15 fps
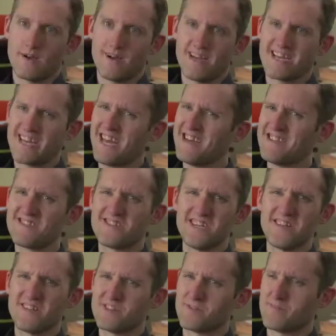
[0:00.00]
I can't see
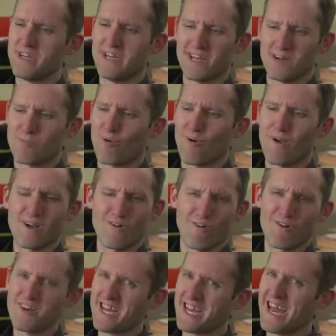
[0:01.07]
this being a
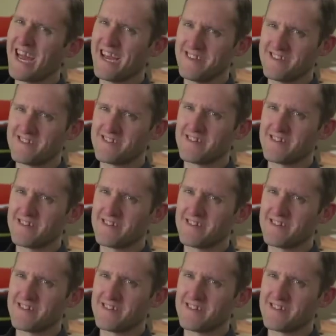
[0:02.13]
priority case.